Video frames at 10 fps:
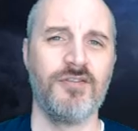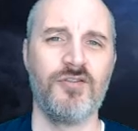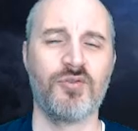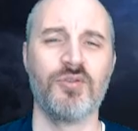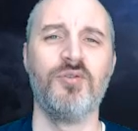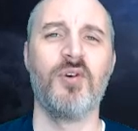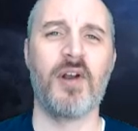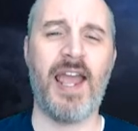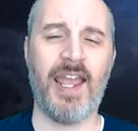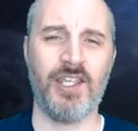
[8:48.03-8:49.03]
true
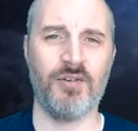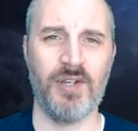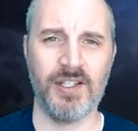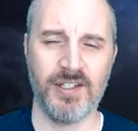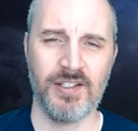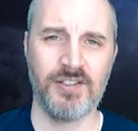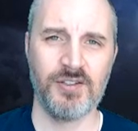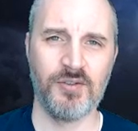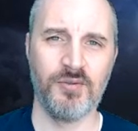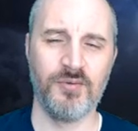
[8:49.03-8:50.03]
or accurate
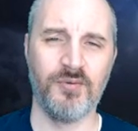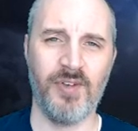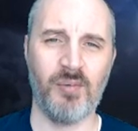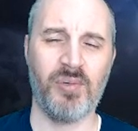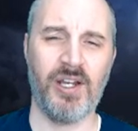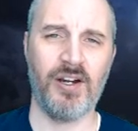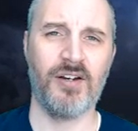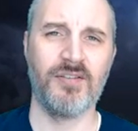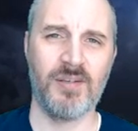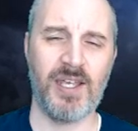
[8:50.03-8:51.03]
to
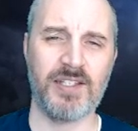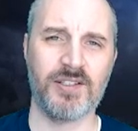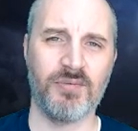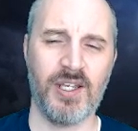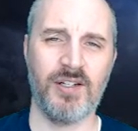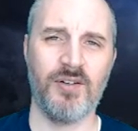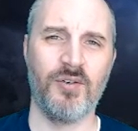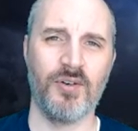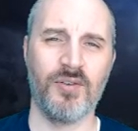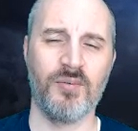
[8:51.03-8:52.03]
Vampire the Masquerade
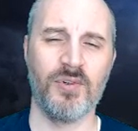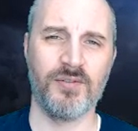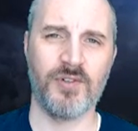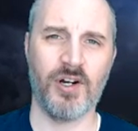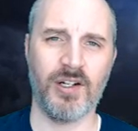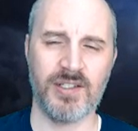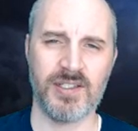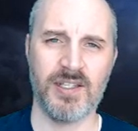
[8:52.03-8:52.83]
or the World of Darkness.